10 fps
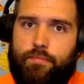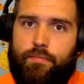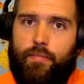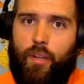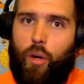
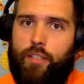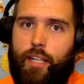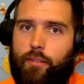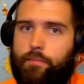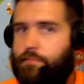I walked
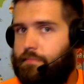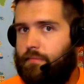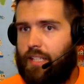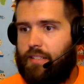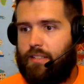out.
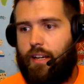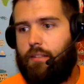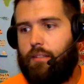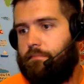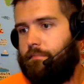I said,
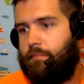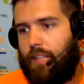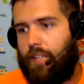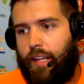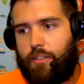I
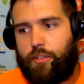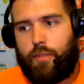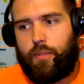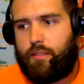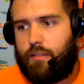can't do
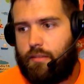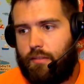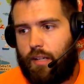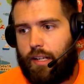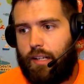this.
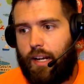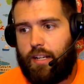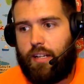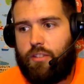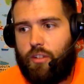I, I
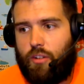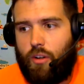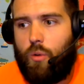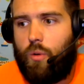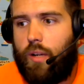need to
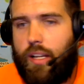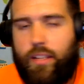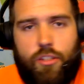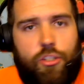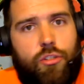go hit
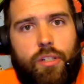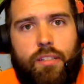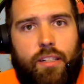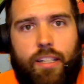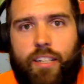the streets.
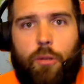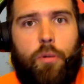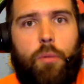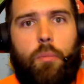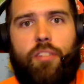I need to go
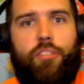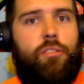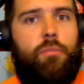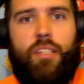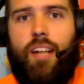put my suit and
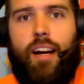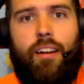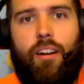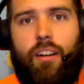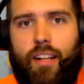my tie
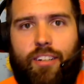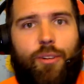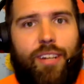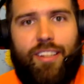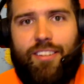on and go
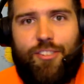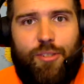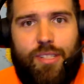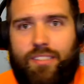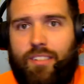hit the
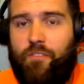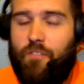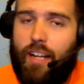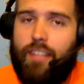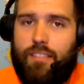streets and
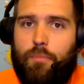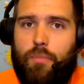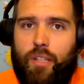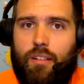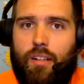find something.